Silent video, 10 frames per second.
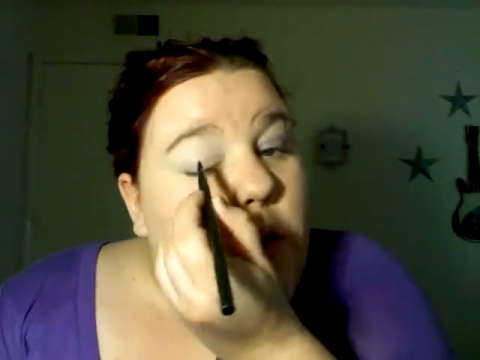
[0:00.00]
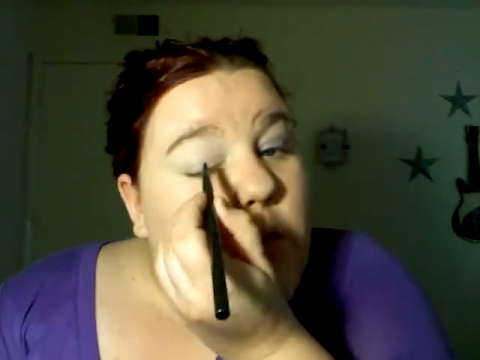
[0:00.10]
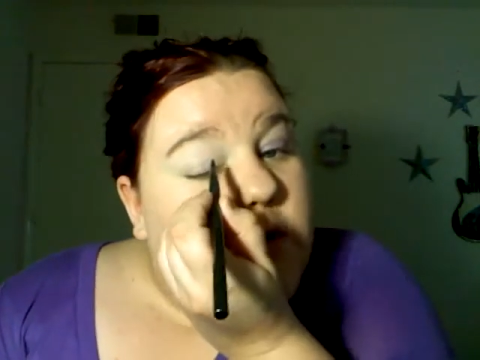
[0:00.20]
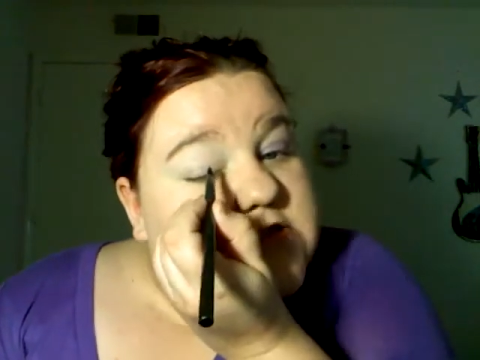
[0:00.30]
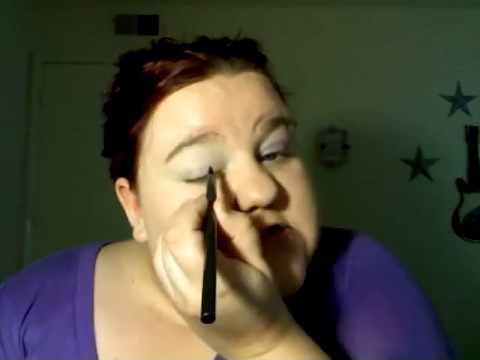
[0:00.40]

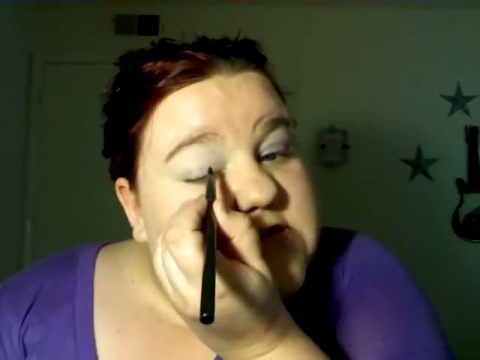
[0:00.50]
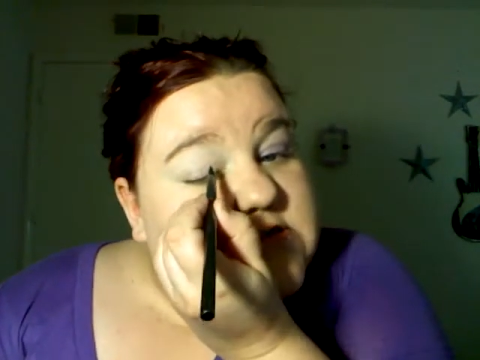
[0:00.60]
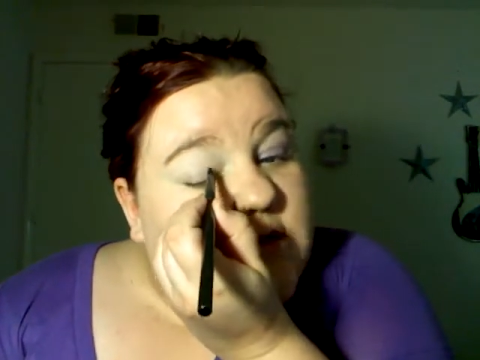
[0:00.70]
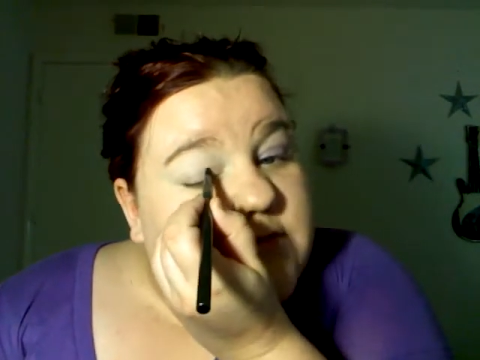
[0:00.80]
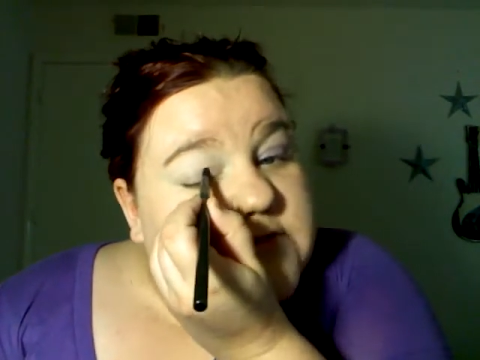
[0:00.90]
which is
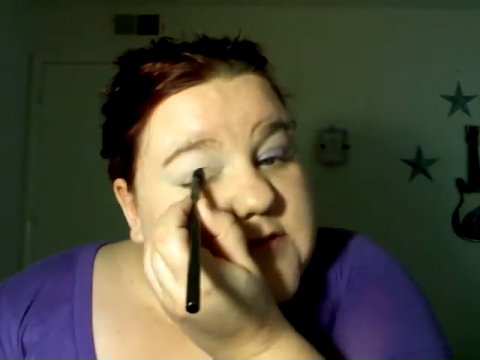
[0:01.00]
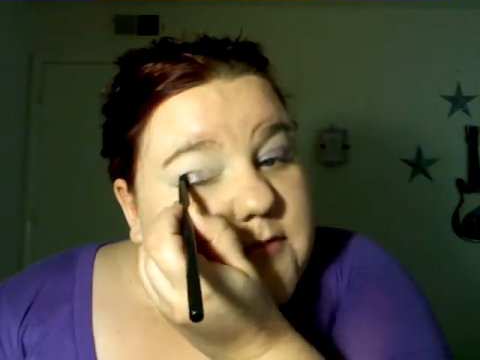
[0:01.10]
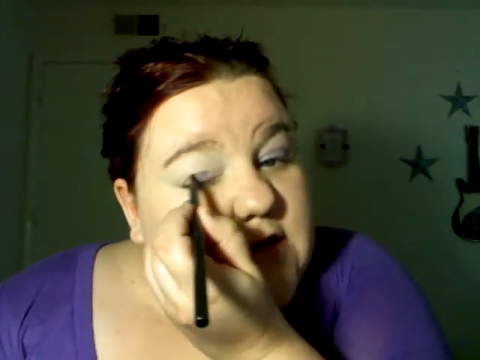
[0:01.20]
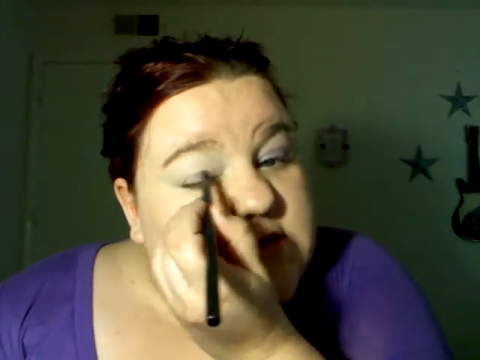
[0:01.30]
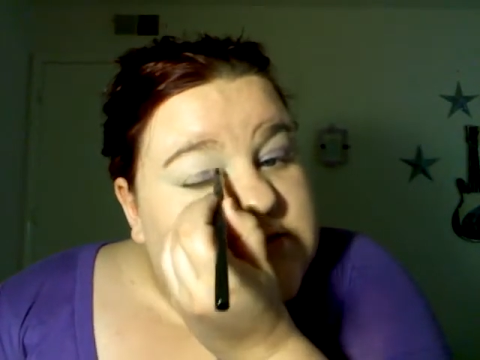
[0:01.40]
always a
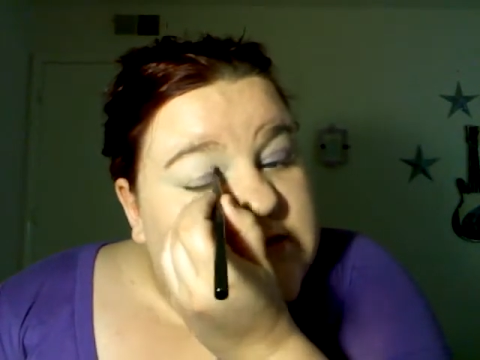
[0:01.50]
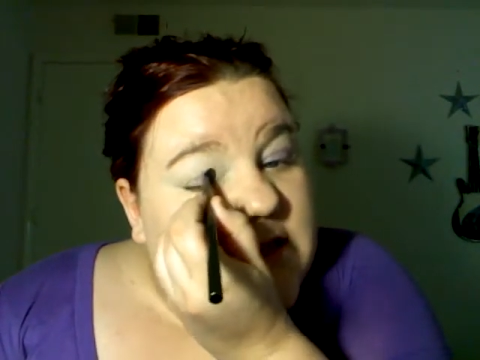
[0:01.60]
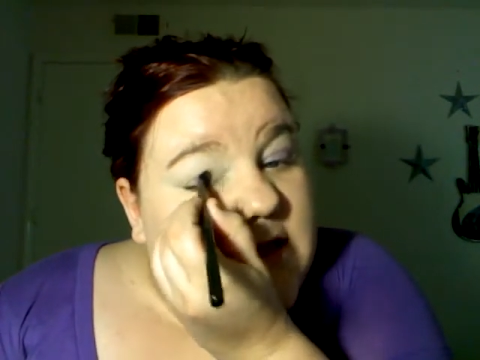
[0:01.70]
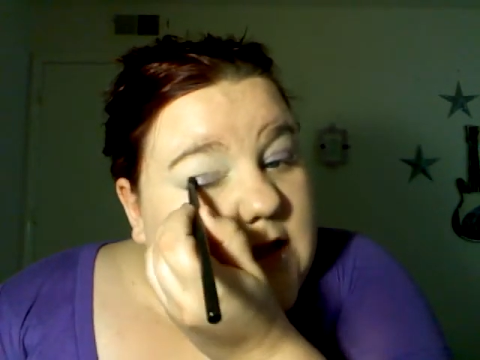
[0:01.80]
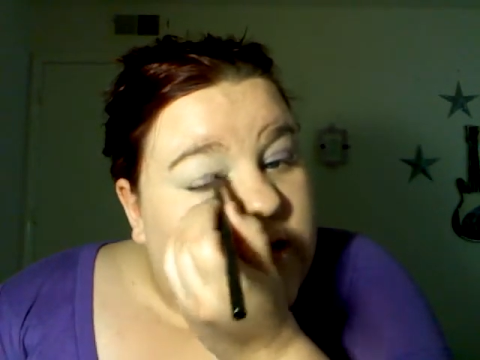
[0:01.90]
plus
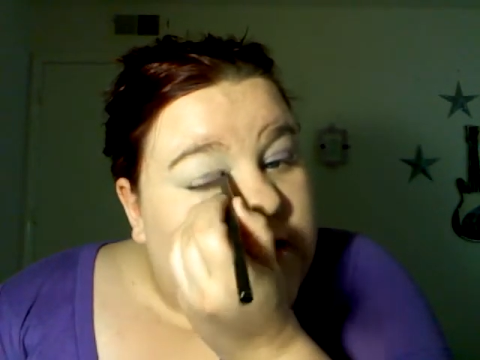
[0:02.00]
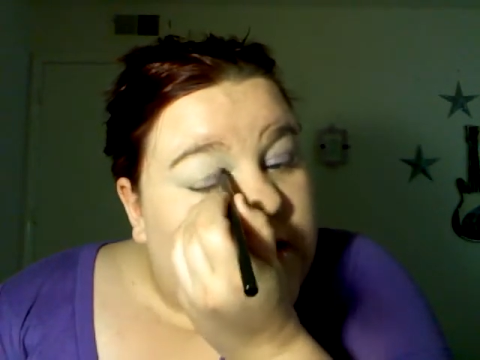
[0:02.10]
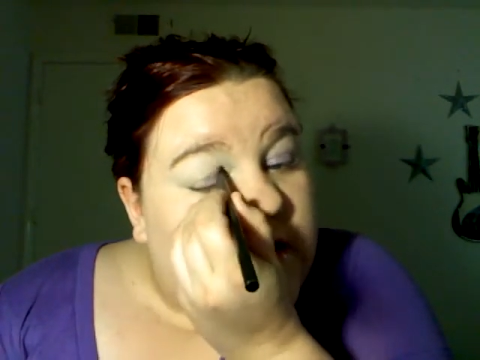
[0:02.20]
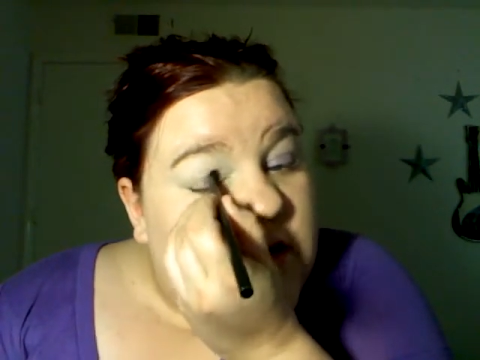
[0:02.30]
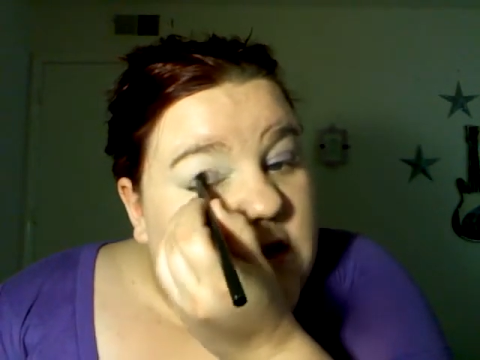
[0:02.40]

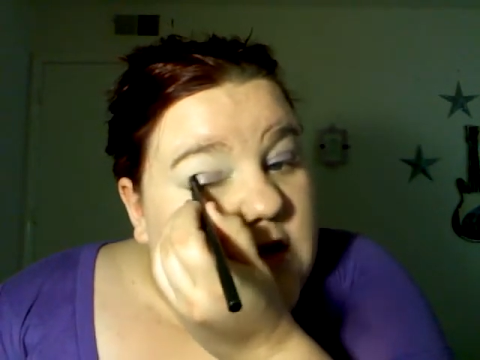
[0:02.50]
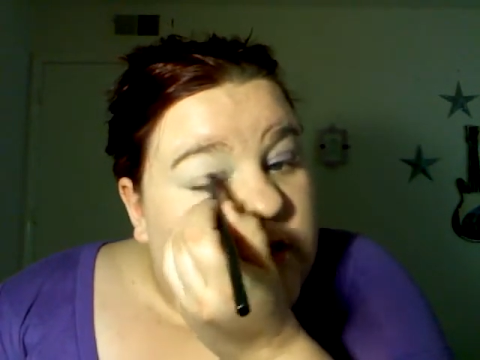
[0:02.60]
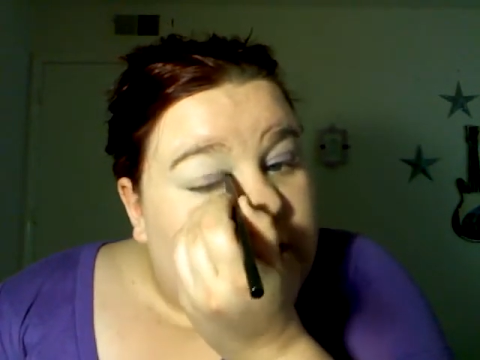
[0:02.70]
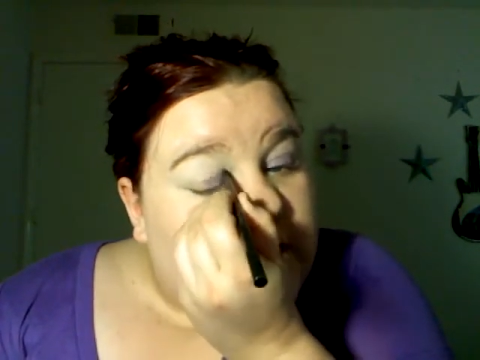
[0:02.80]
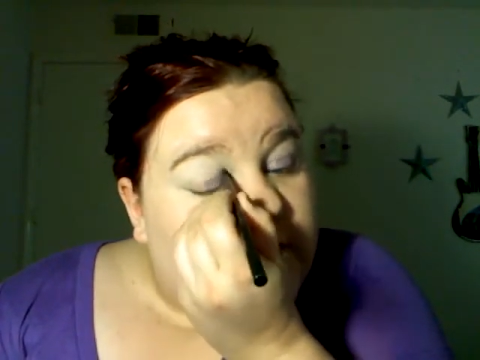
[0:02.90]
and
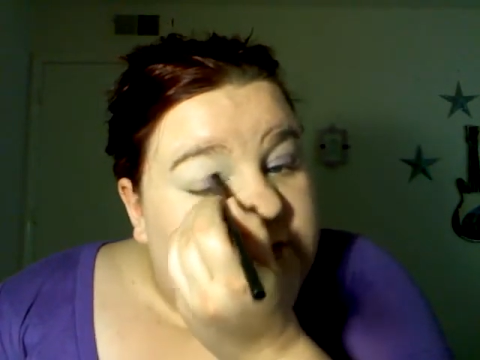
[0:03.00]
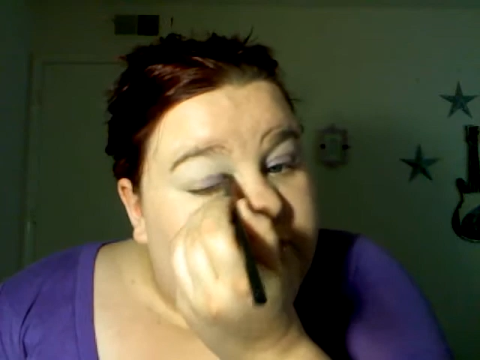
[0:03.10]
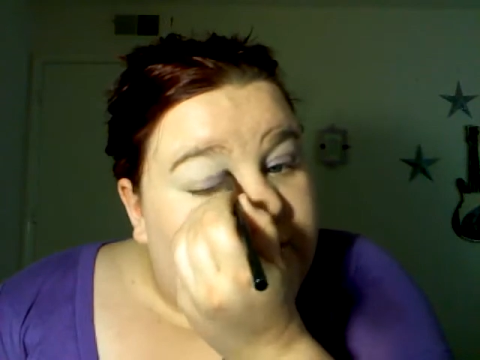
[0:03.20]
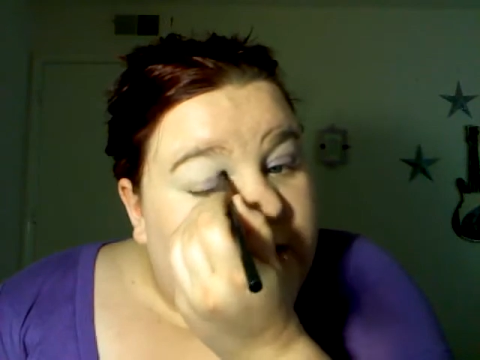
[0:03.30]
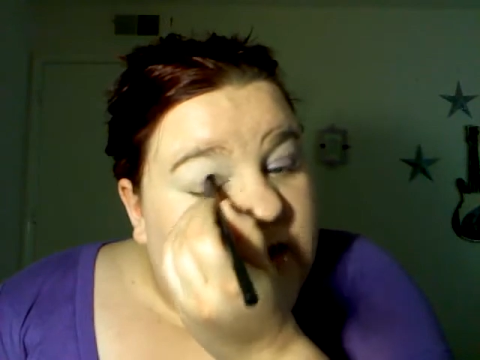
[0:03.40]
good use
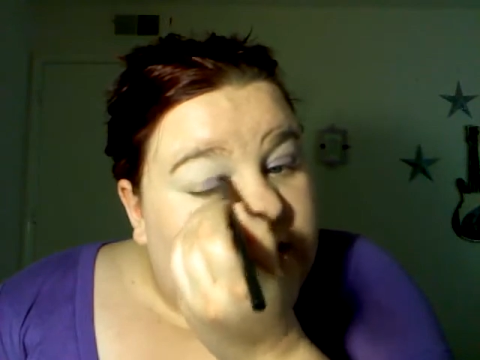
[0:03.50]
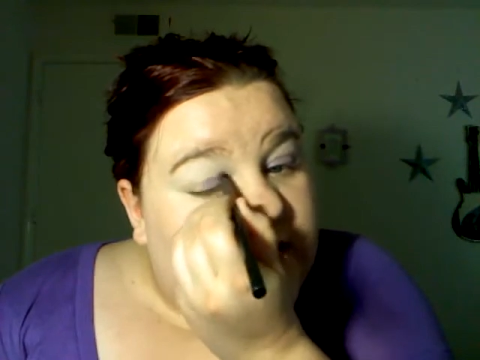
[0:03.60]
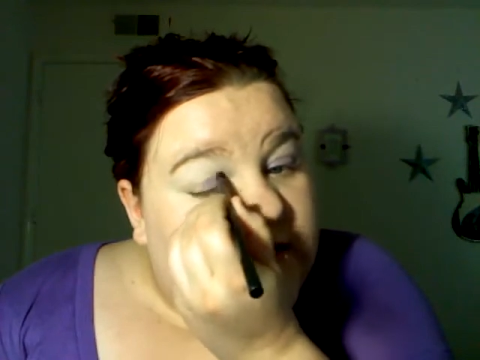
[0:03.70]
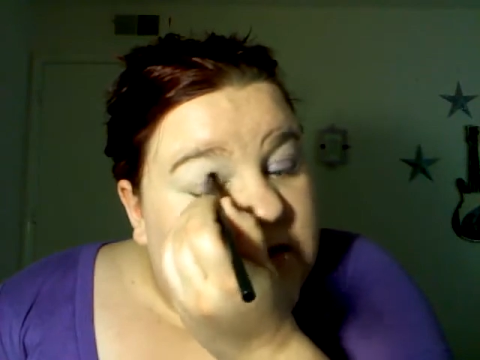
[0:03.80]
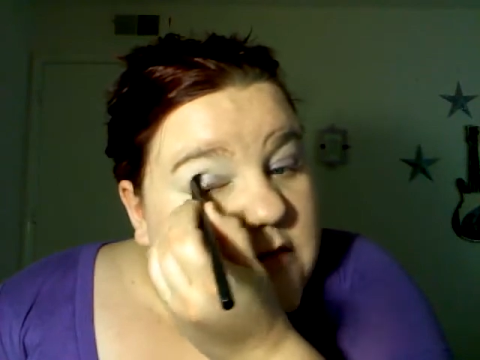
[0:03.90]
of
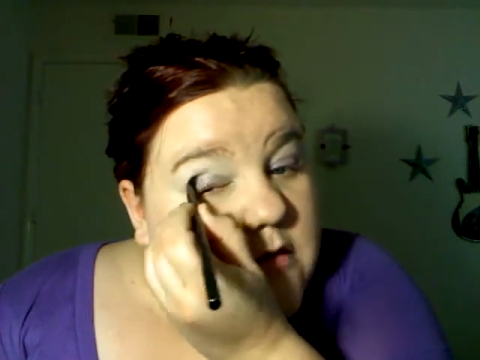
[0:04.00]
product.